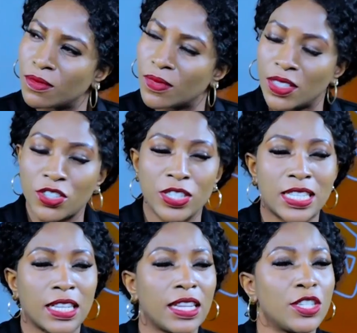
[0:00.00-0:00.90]

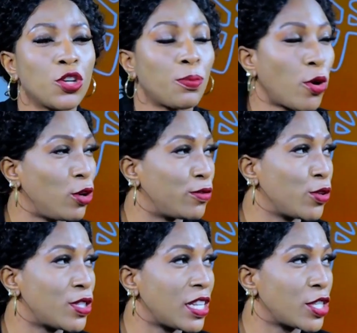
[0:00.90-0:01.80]
Interesting. Let's hope all of
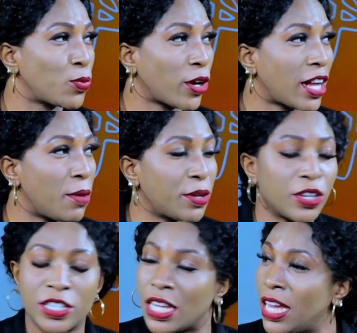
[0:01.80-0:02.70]
those things work out,
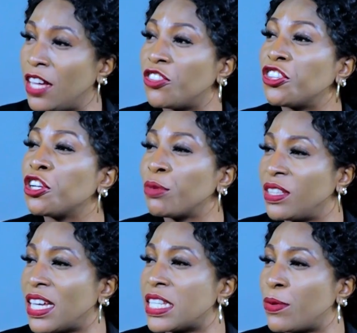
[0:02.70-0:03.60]
because in theory
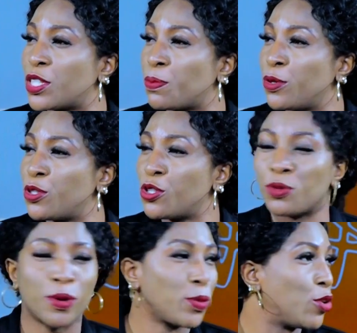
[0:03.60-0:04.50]
that's how it's supposed to do,
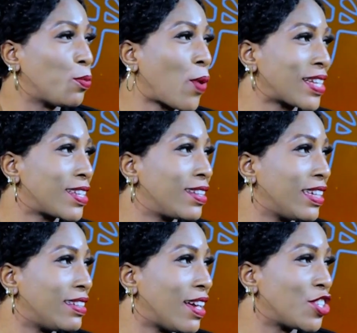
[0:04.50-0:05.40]
but we know practically
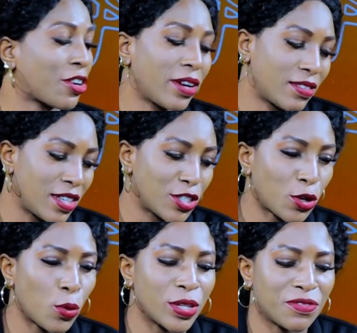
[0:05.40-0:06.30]
in Nigeria things that
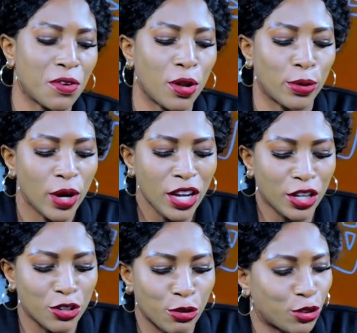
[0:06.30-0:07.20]
always follow,
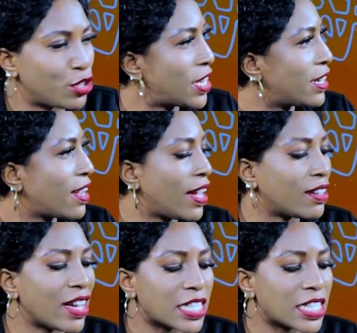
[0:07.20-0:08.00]
the set guidelines.